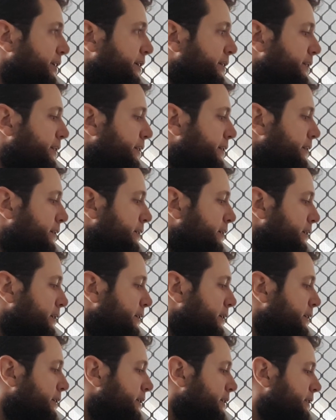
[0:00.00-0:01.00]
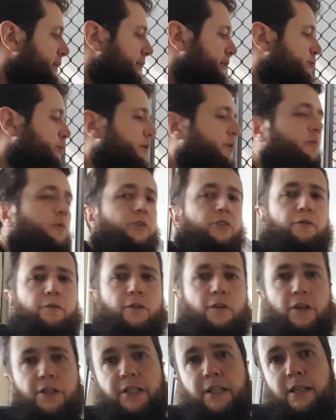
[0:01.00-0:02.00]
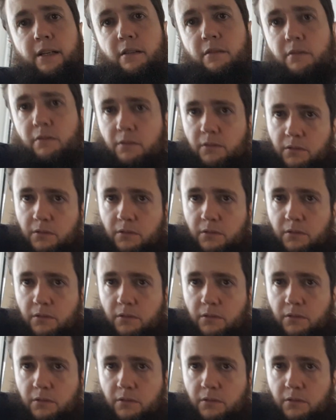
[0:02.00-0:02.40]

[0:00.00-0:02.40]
in. That's what we want to find out.